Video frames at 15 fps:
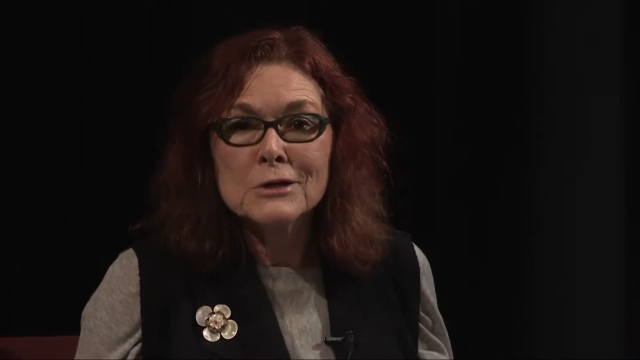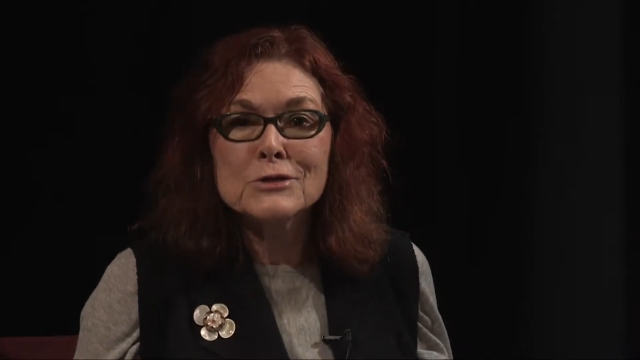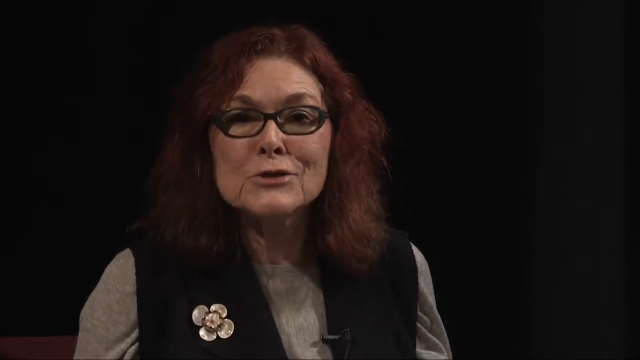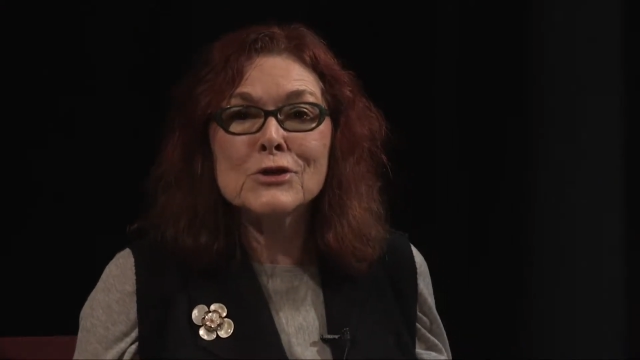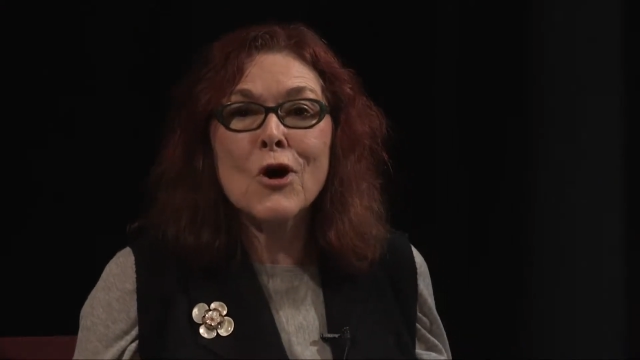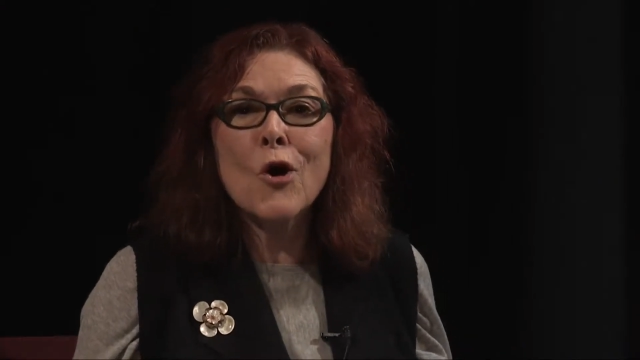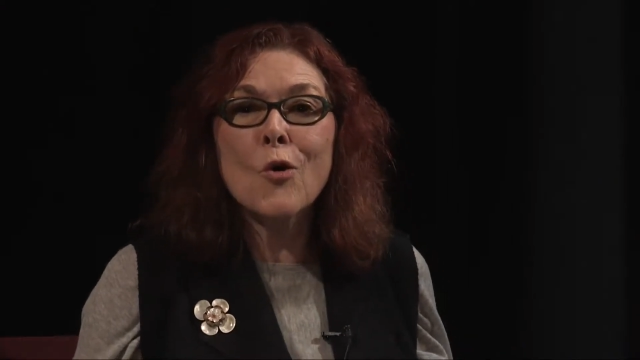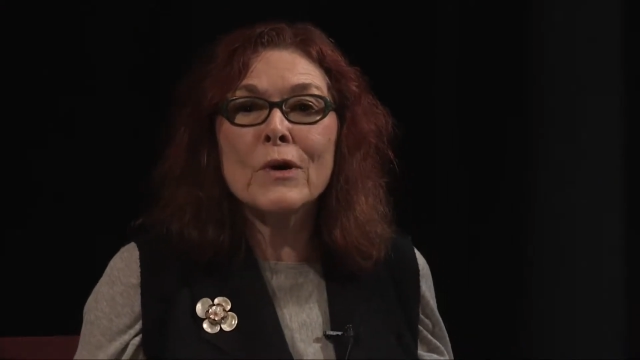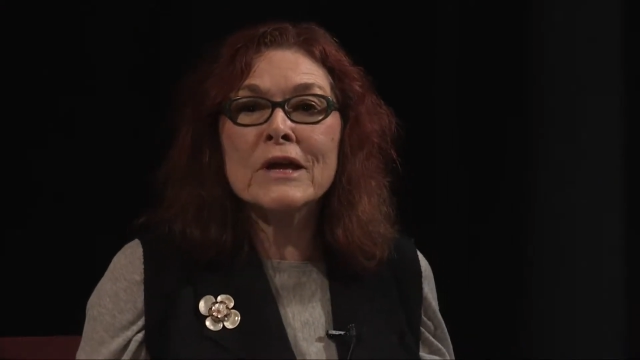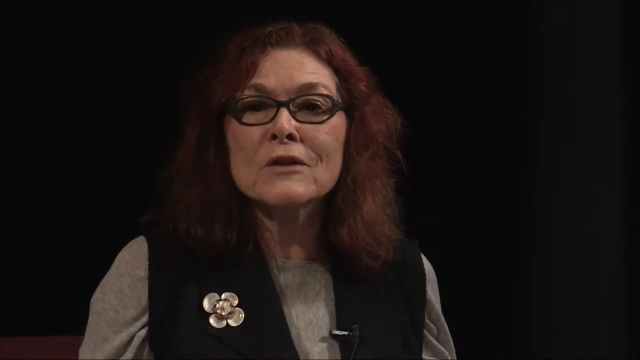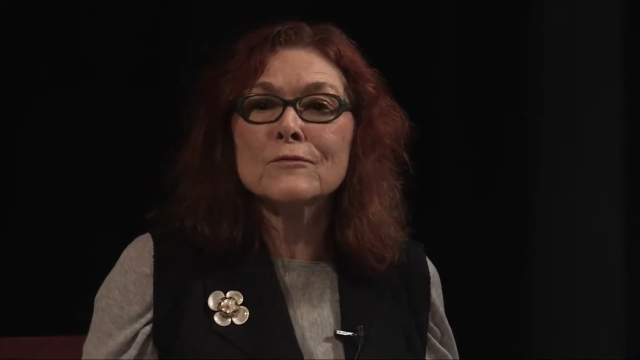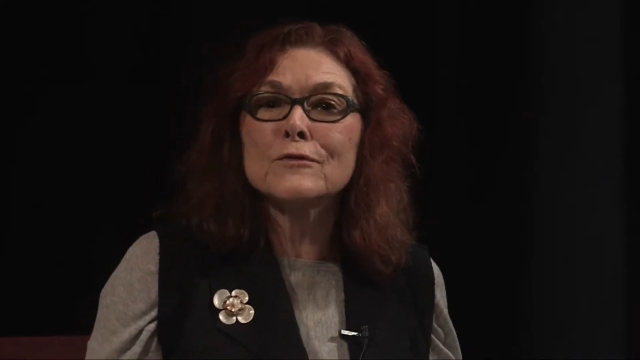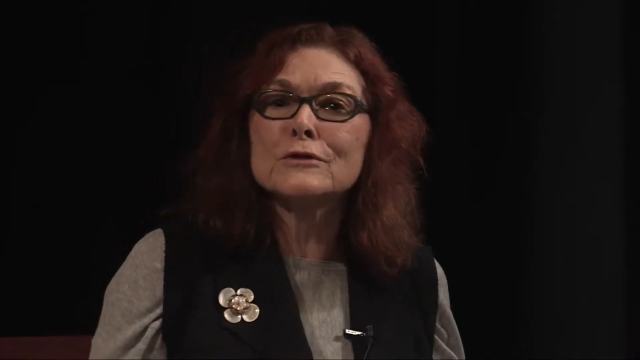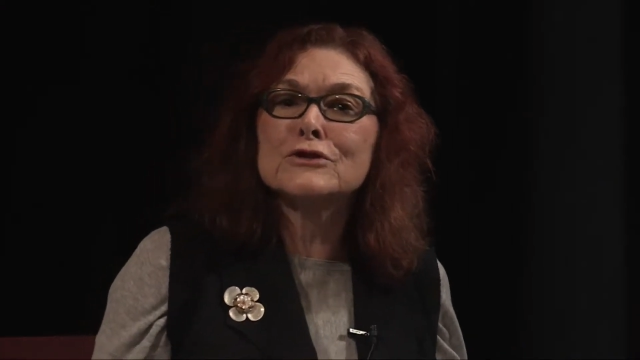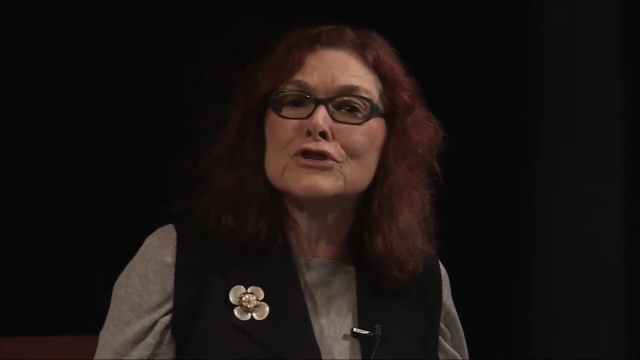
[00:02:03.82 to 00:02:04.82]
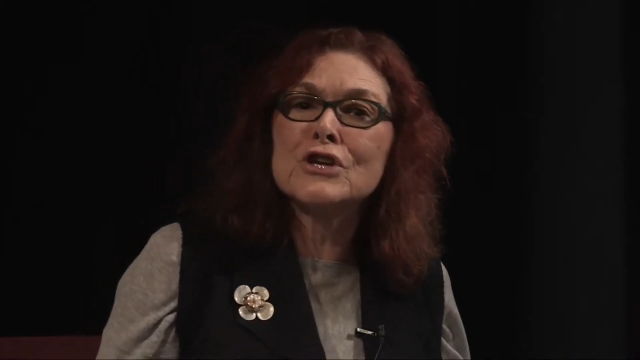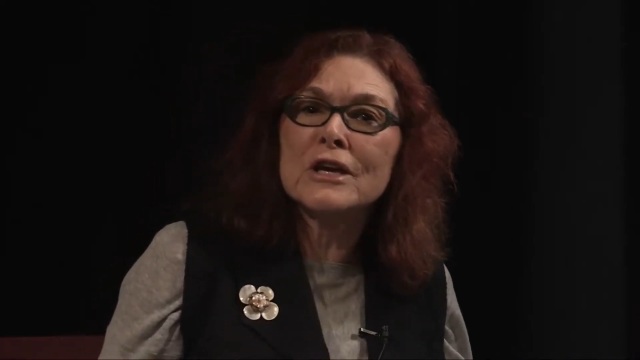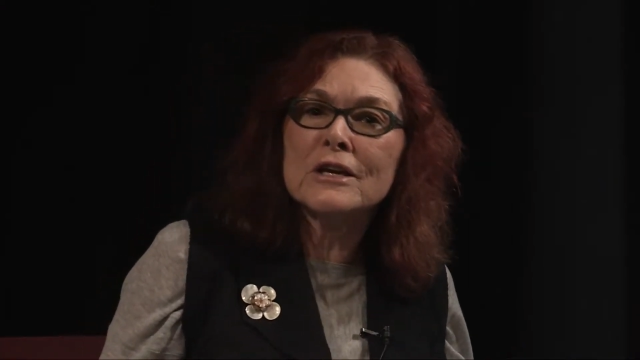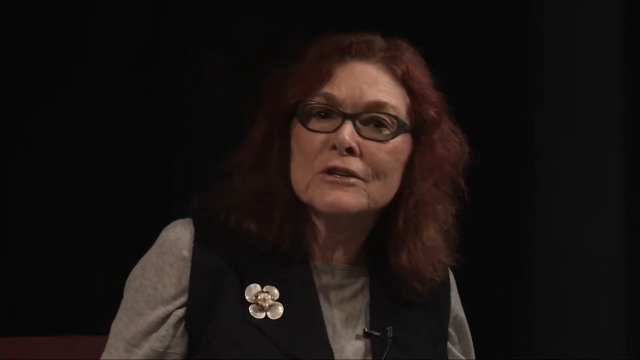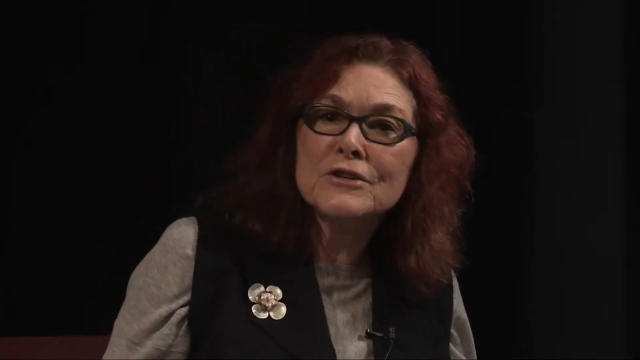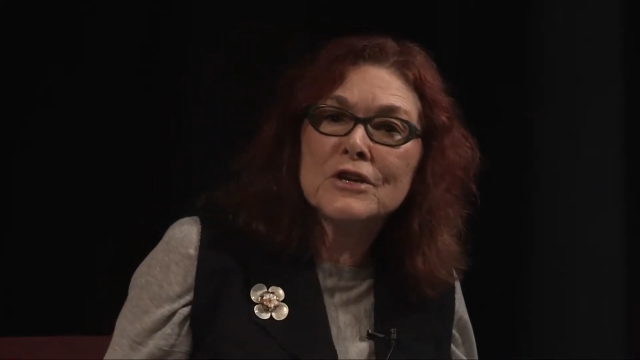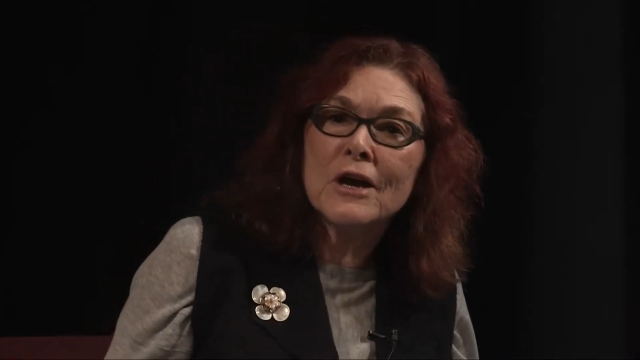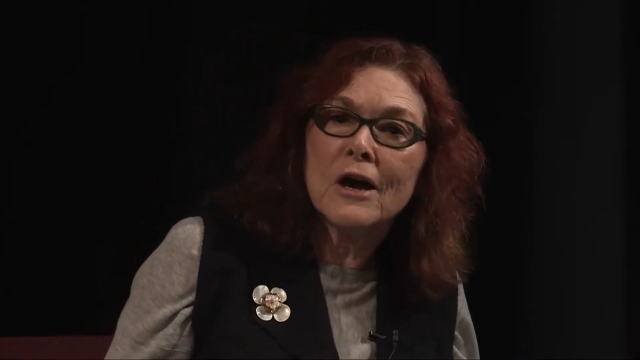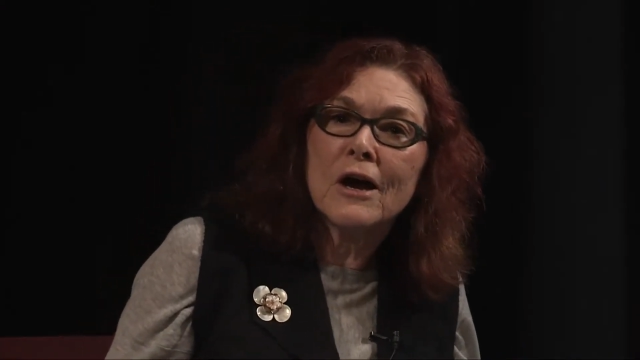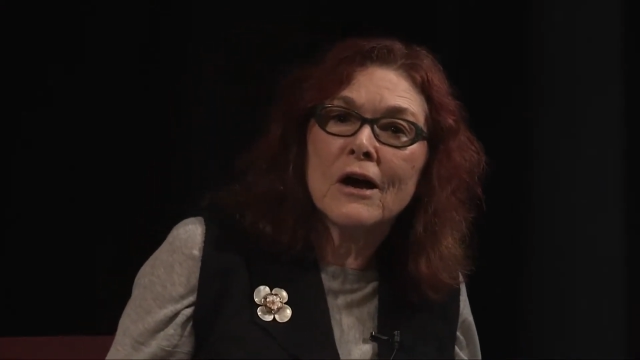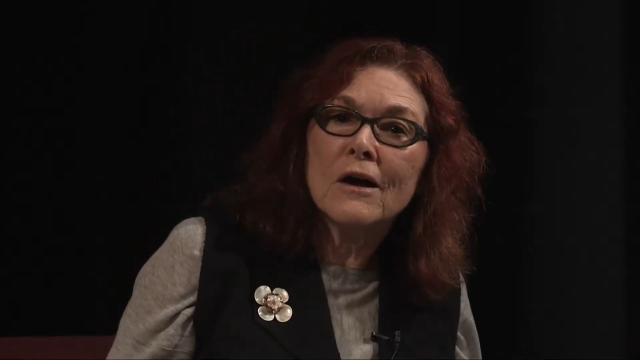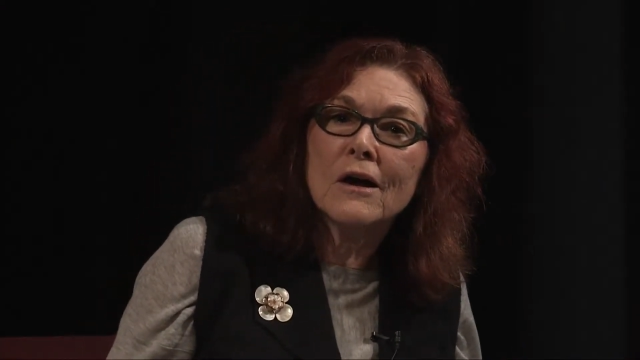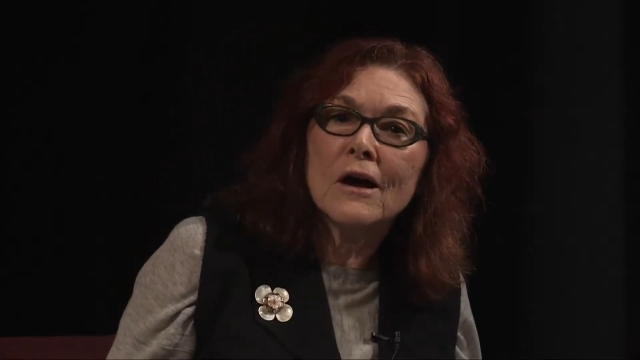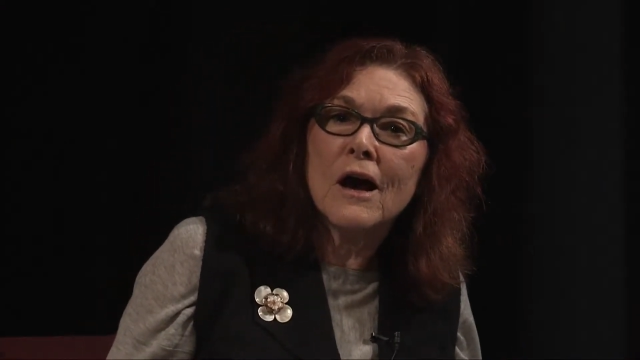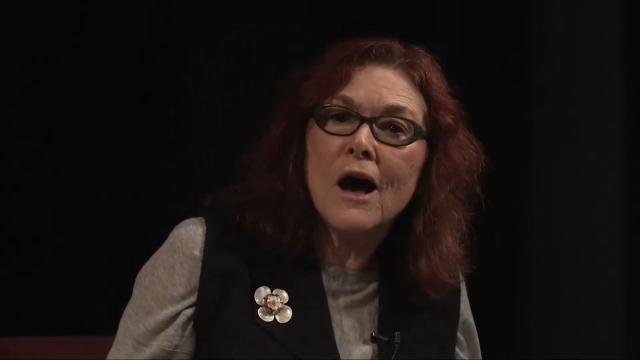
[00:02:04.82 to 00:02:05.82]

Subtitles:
So in Virginia,